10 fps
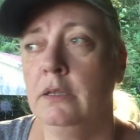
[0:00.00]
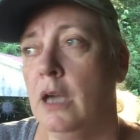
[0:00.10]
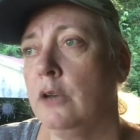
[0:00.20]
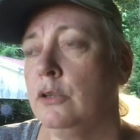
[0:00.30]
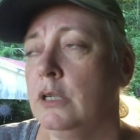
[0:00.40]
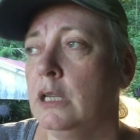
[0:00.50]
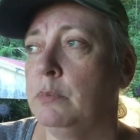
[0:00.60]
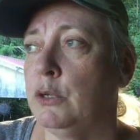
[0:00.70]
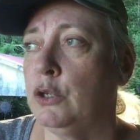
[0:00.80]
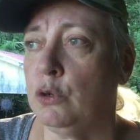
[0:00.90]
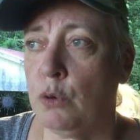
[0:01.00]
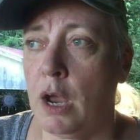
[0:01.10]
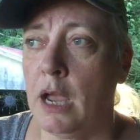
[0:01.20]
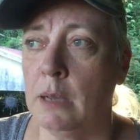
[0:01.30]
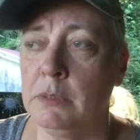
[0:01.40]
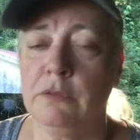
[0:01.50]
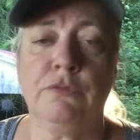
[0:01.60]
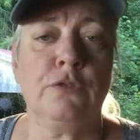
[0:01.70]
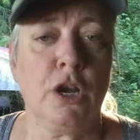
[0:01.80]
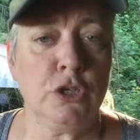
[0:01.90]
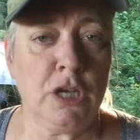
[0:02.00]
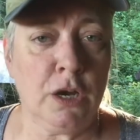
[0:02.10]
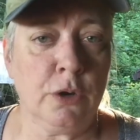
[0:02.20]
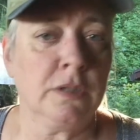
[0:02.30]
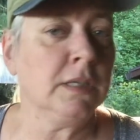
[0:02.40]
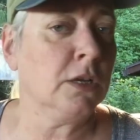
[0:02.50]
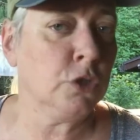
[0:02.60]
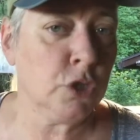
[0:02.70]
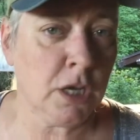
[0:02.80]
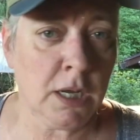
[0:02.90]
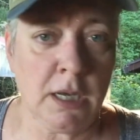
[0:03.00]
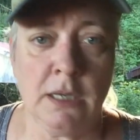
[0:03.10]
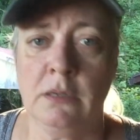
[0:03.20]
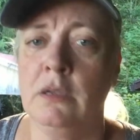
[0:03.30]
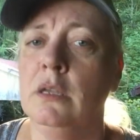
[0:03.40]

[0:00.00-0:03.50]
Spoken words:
doctors had prescribed fresh air, sunshine,